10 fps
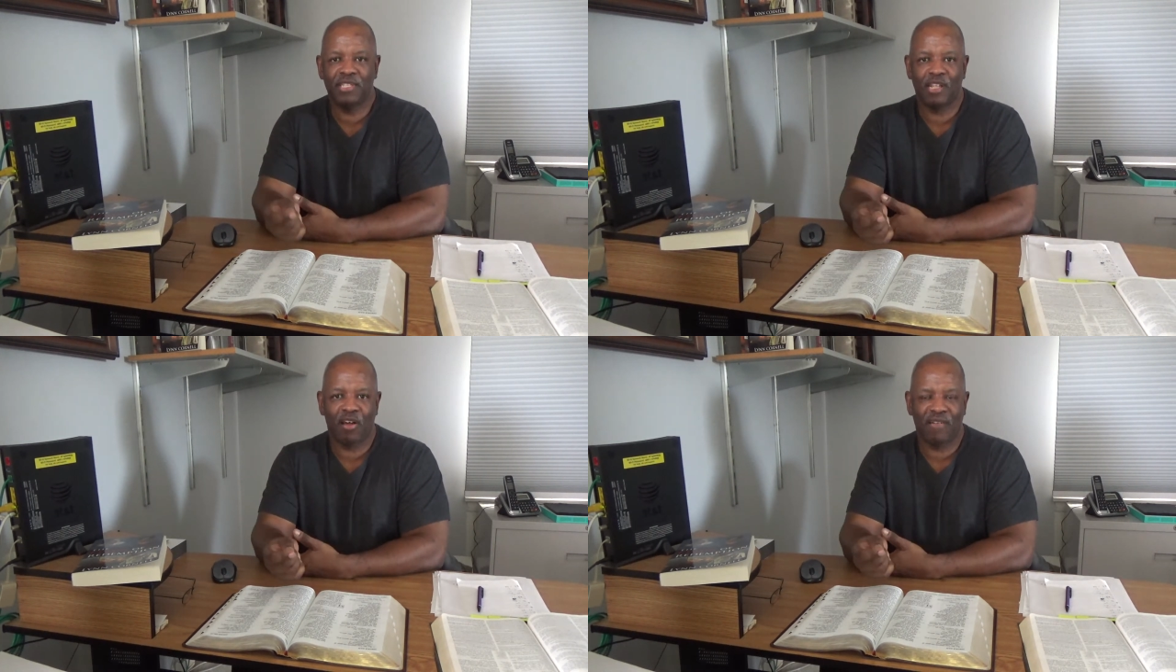in
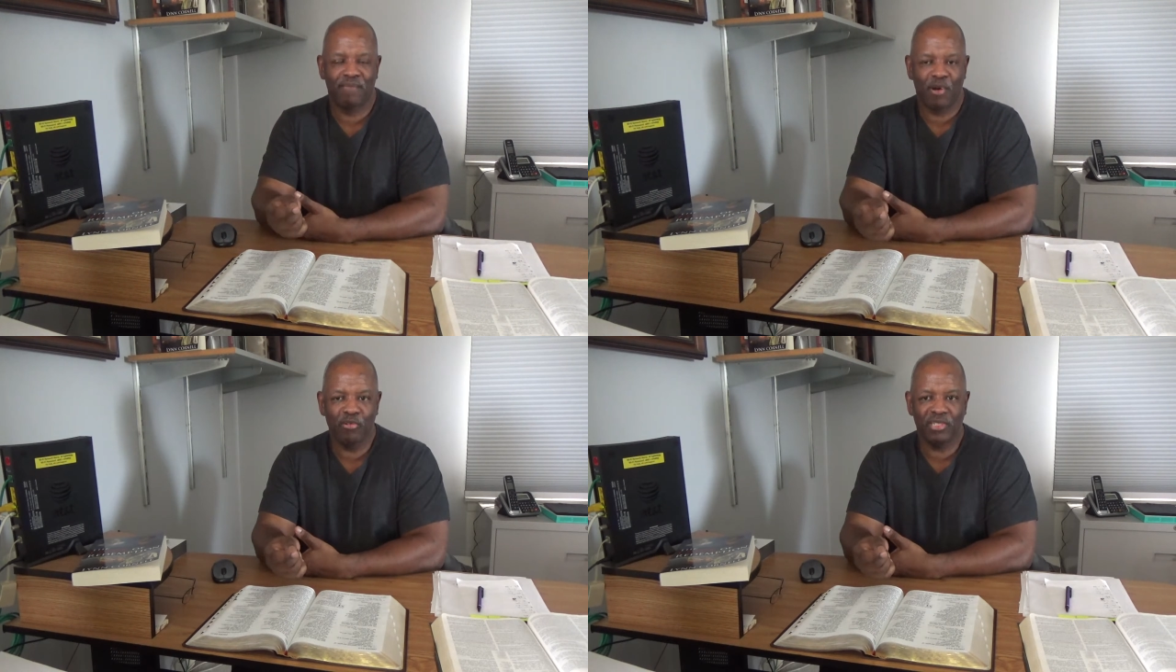the law
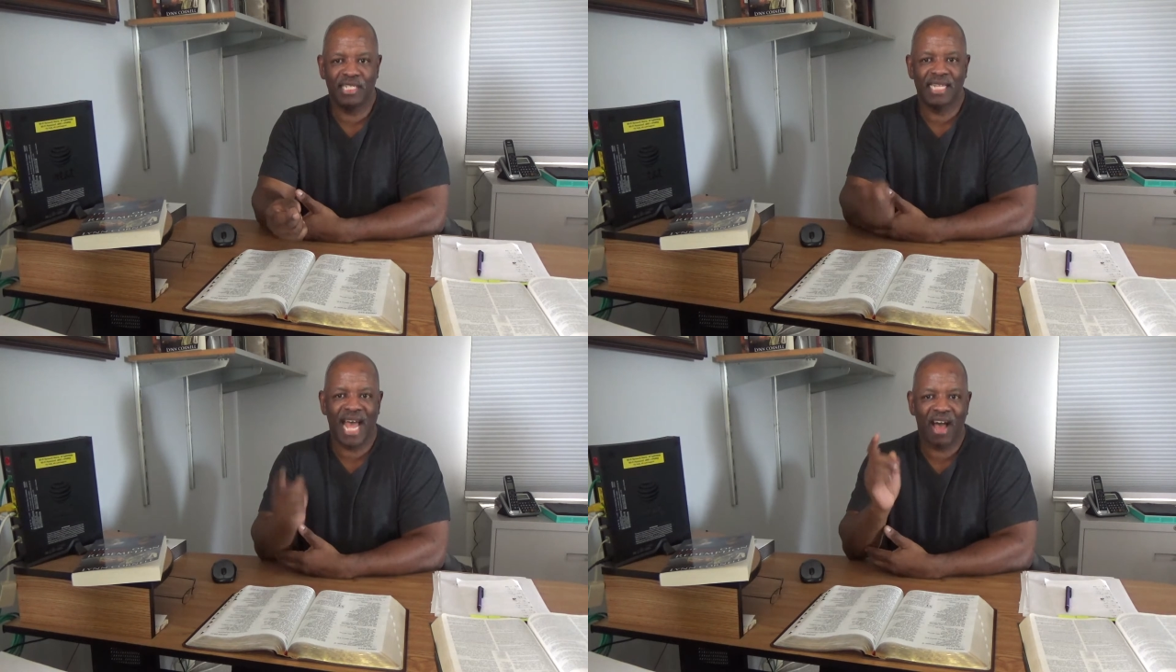of
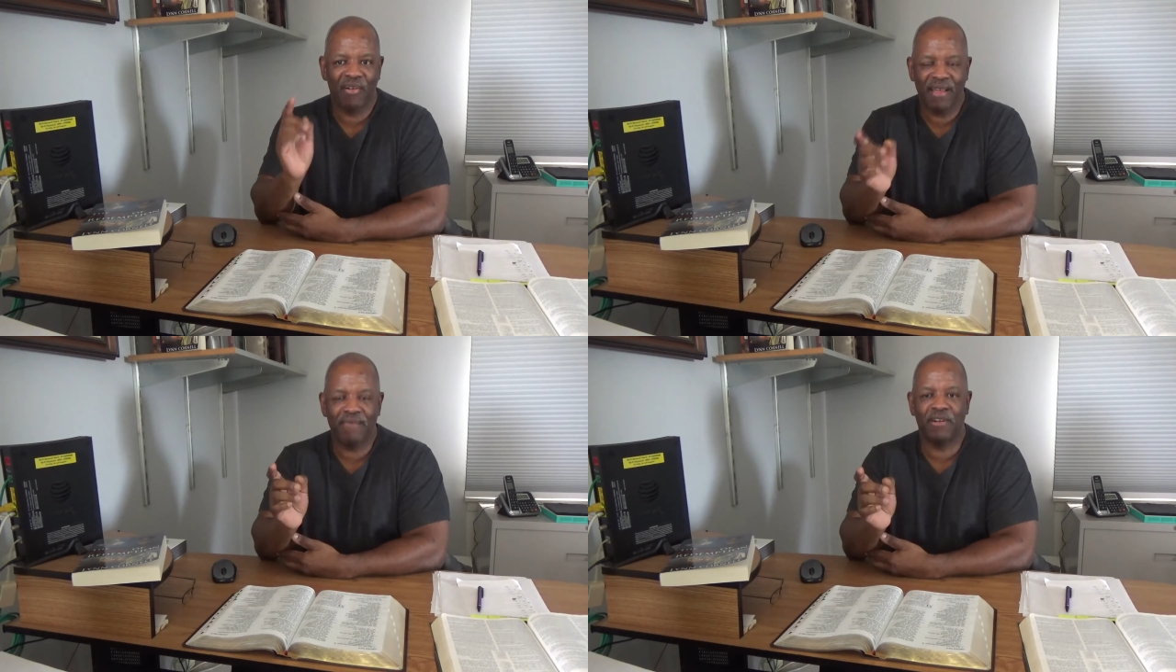Moses,
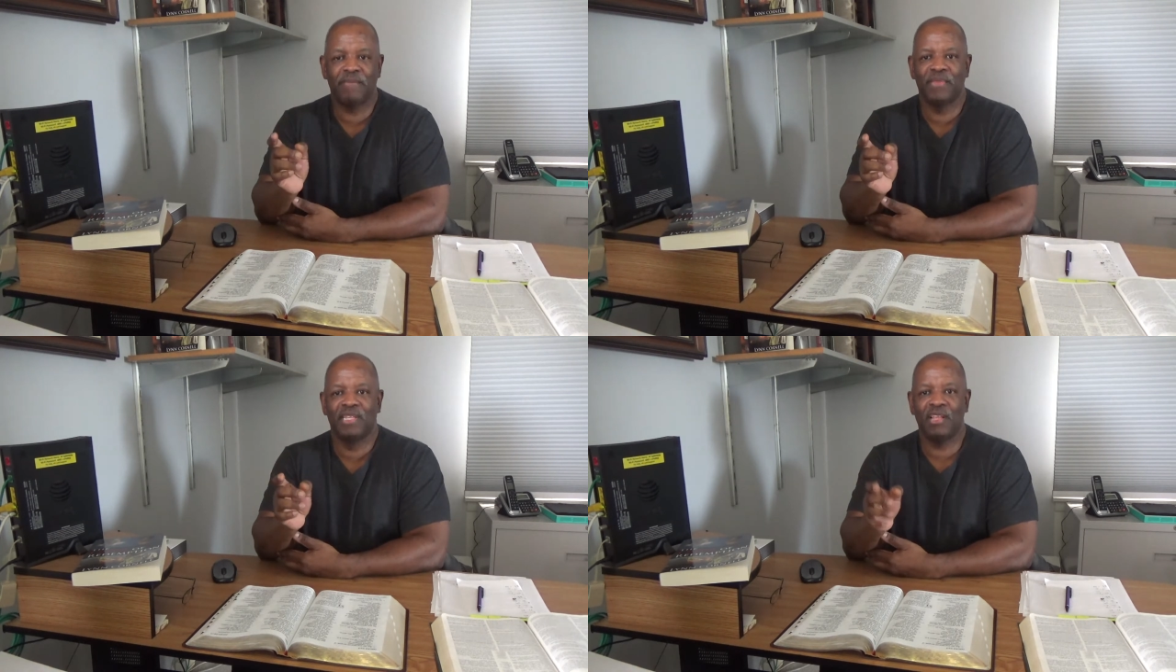however,